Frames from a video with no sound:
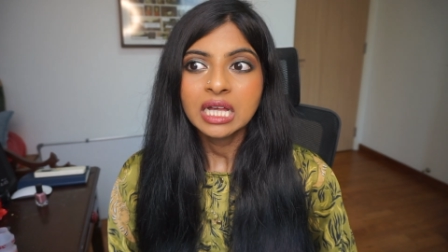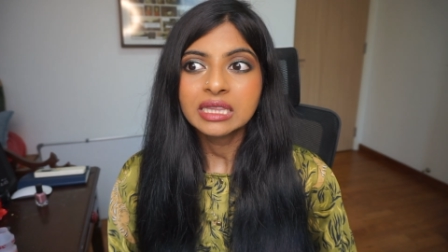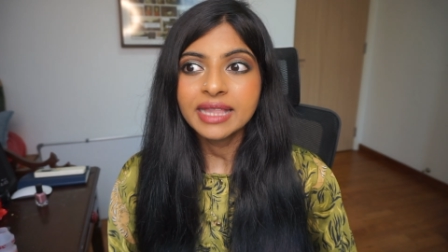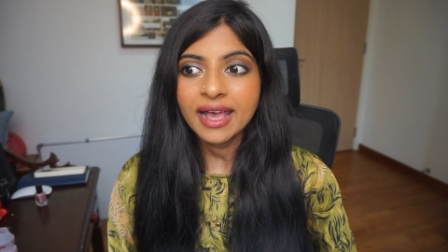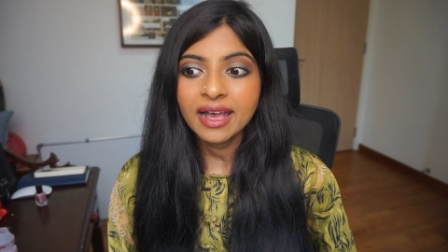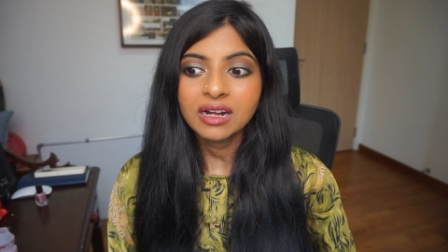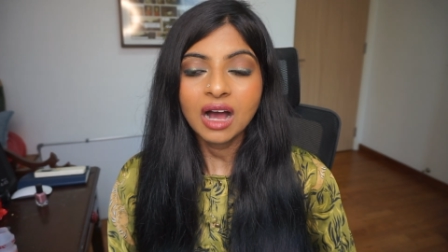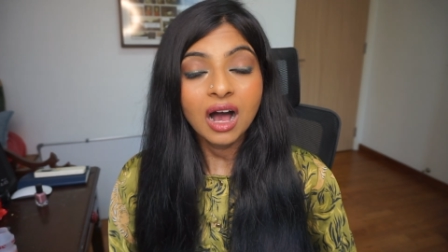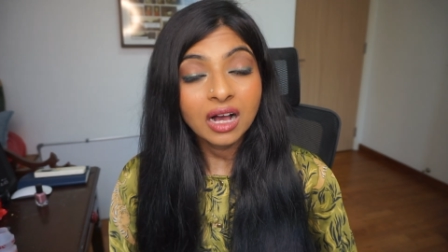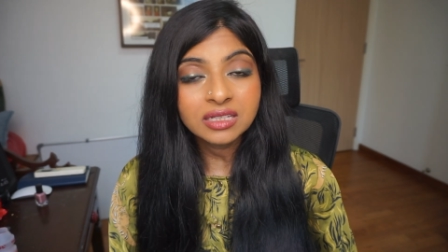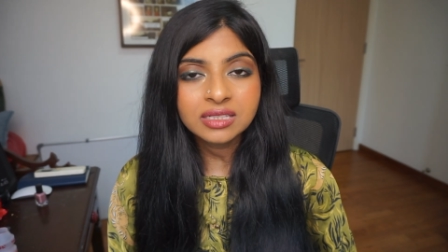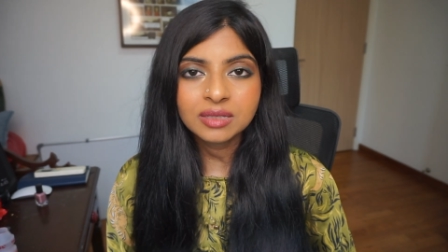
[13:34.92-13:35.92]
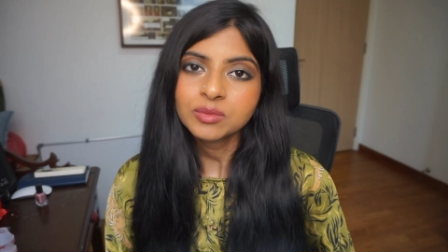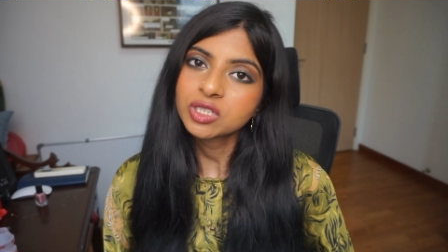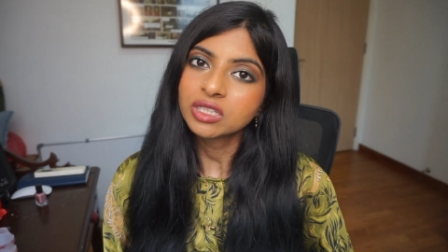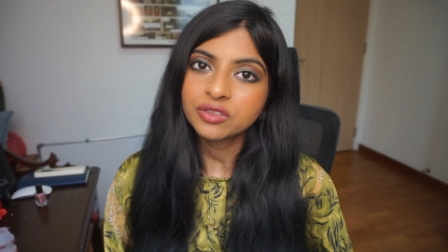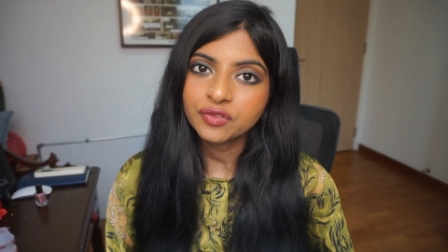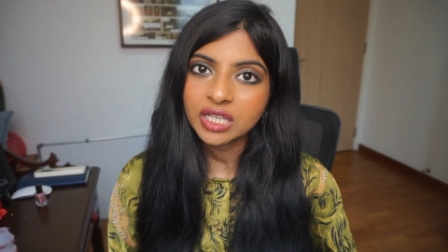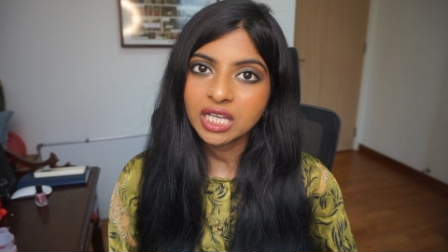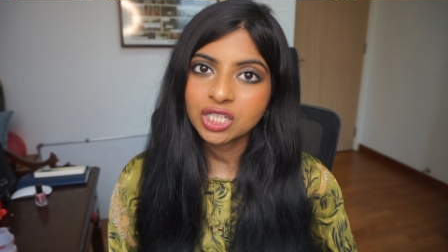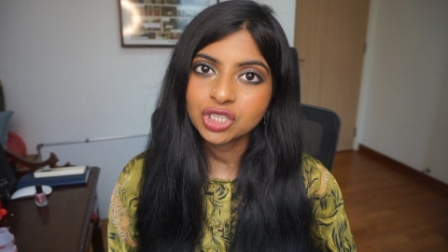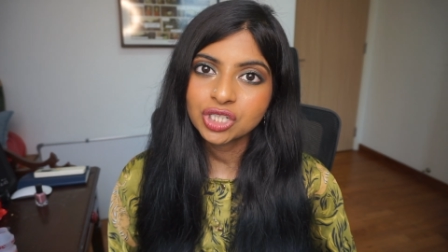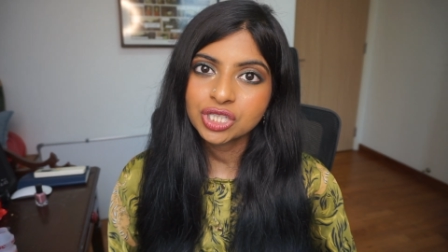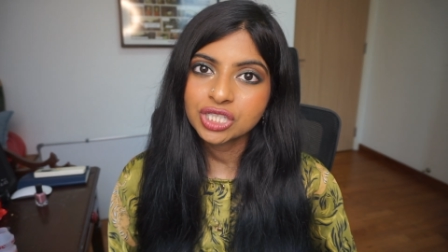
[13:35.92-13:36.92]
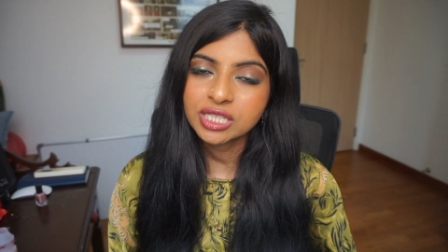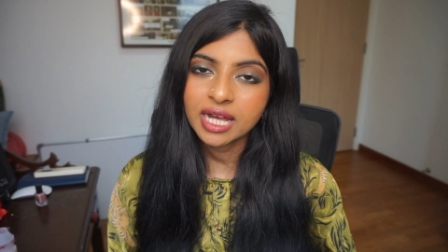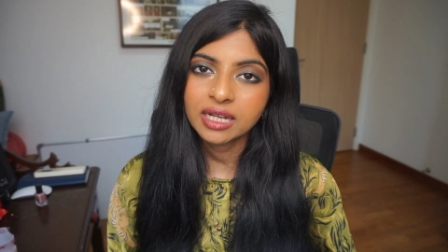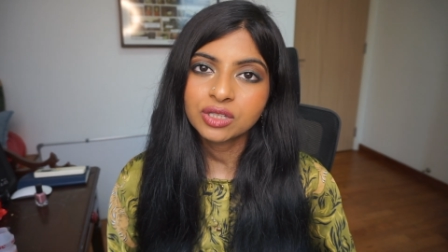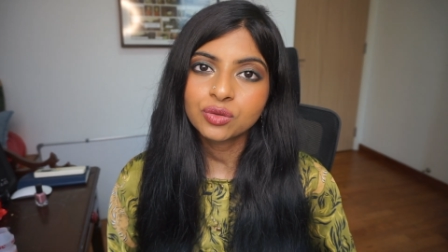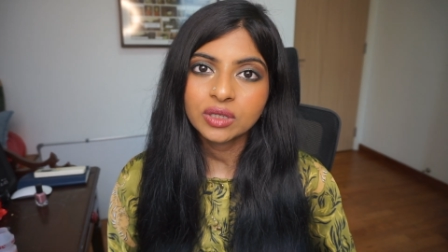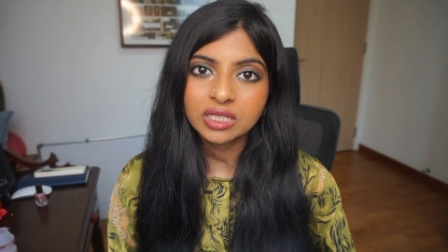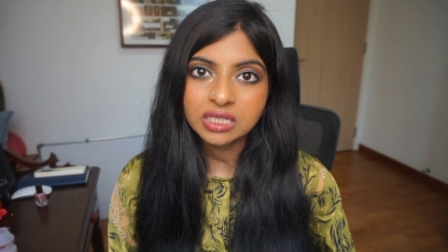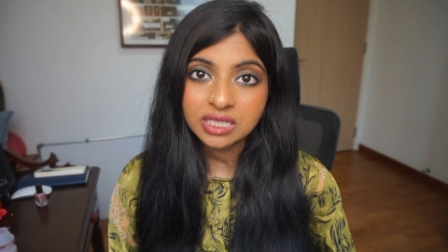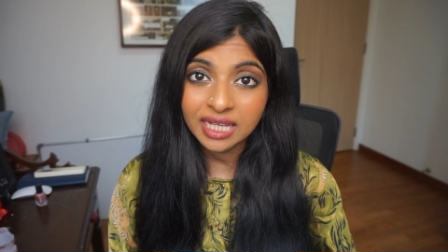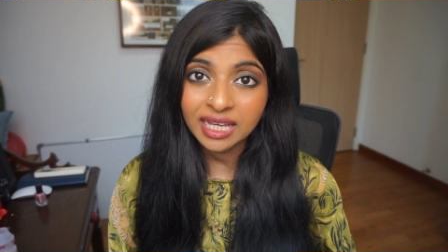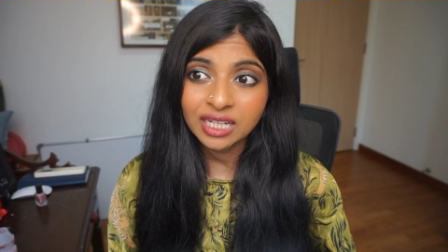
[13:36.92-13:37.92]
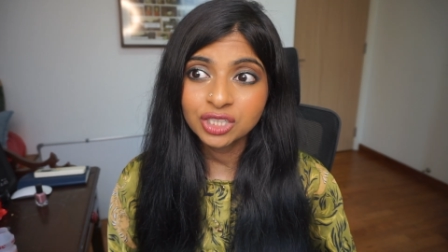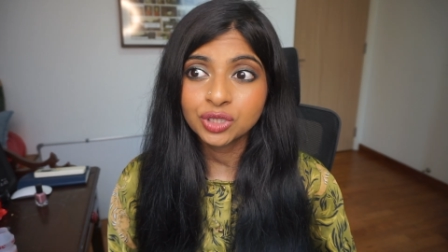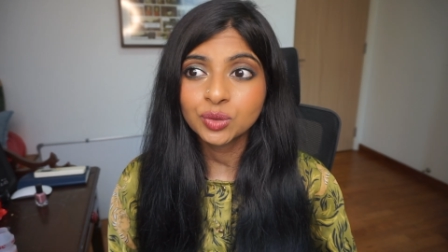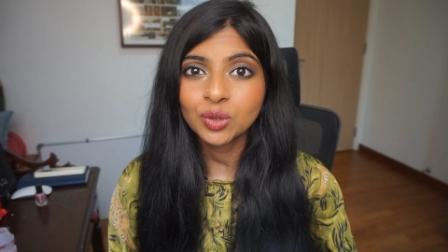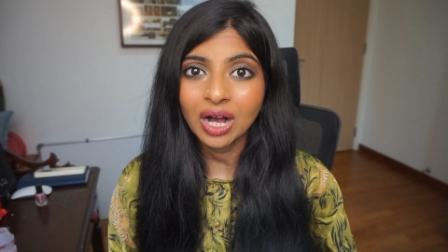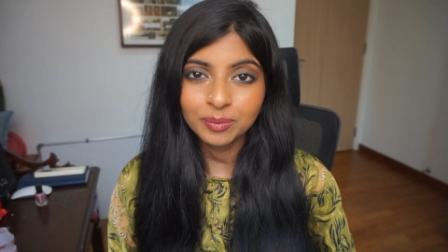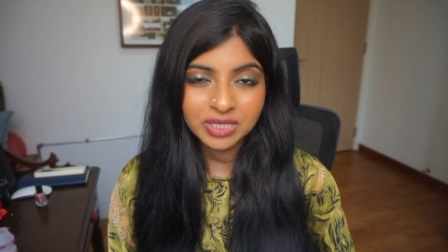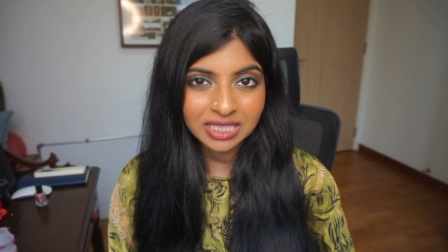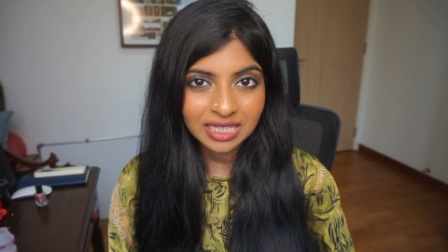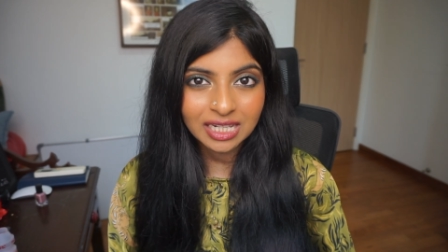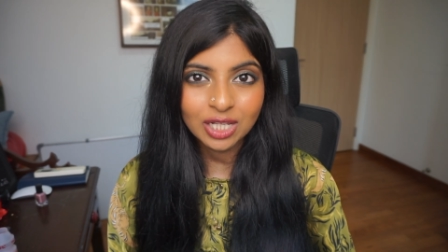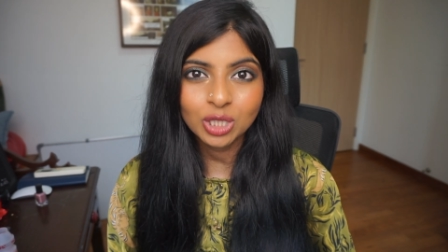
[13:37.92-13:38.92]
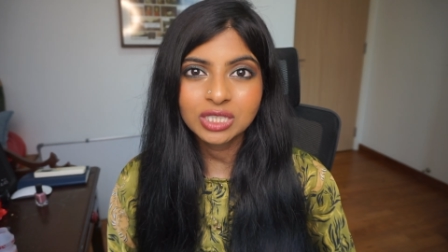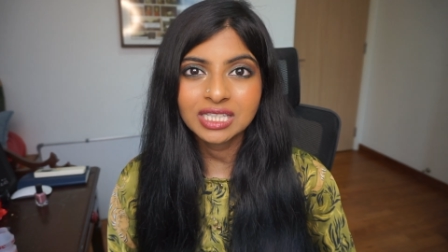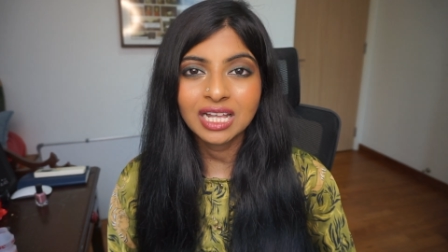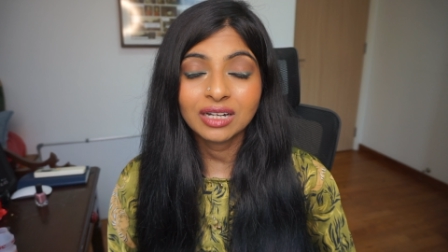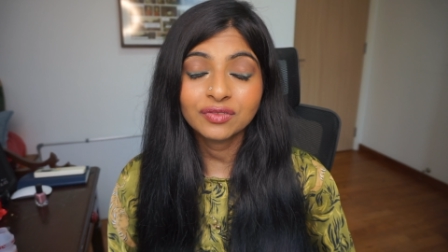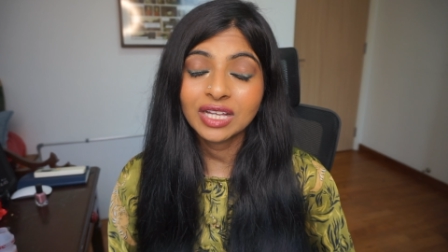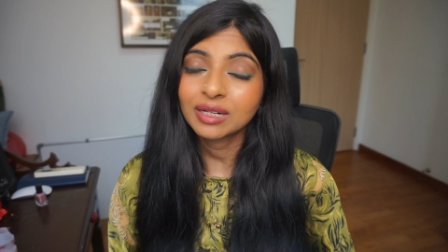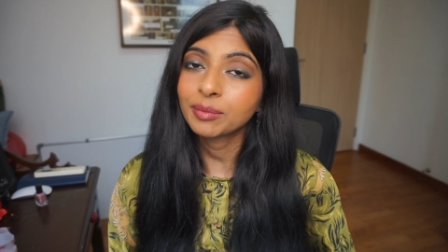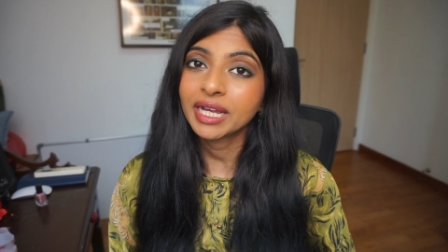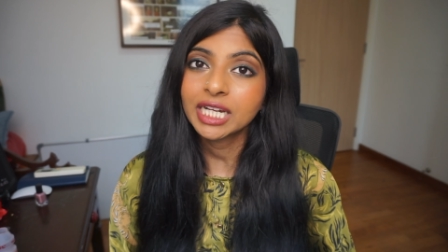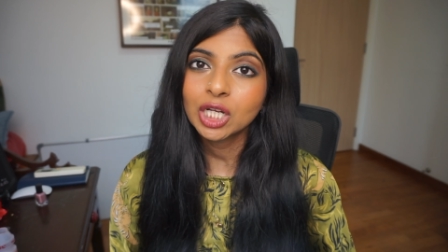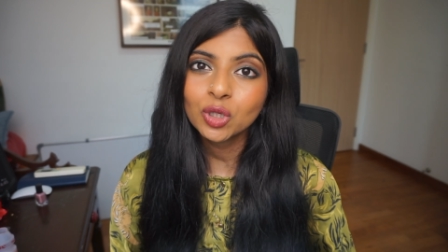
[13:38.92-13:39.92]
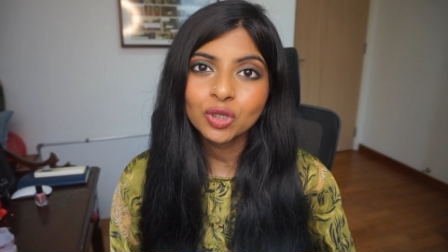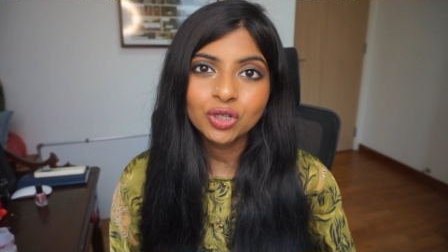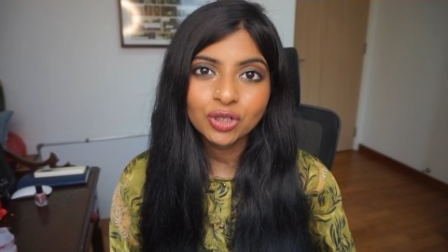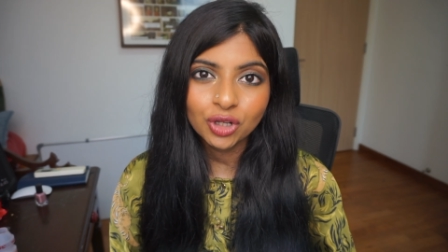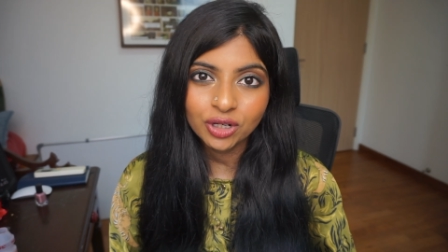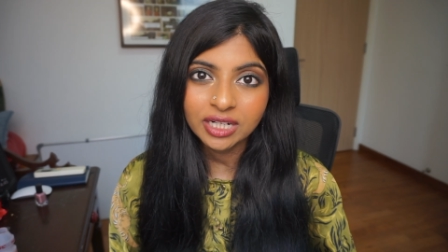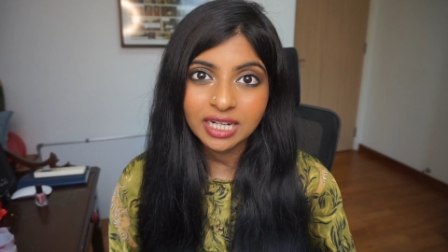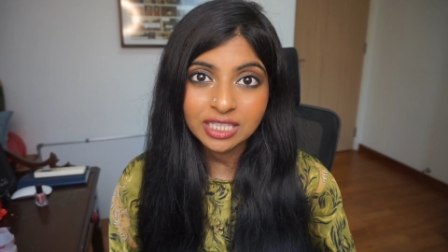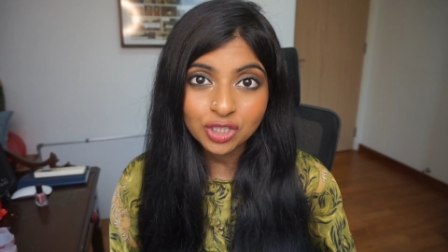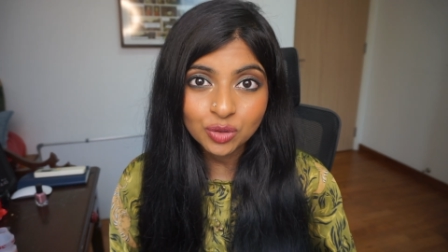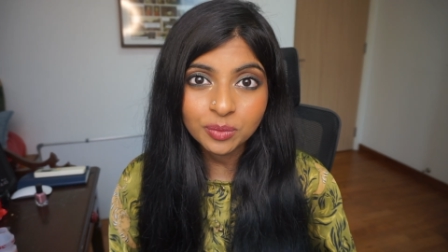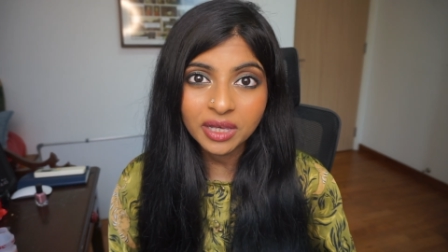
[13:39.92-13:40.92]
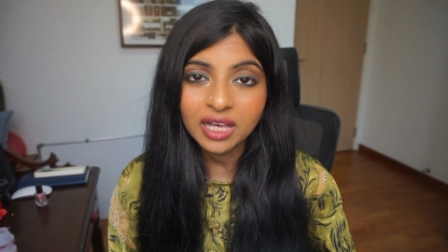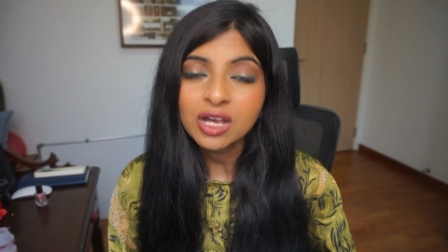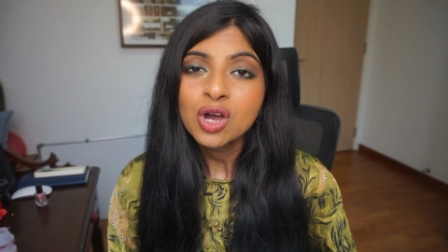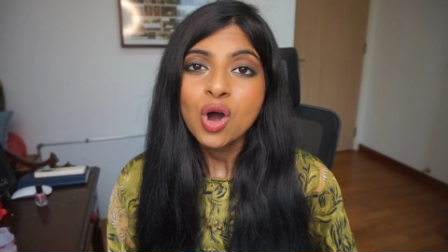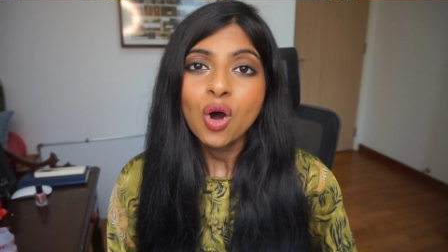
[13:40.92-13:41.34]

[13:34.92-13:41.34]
there are some certifications that you can take to upskill yourself that might look good on a resume,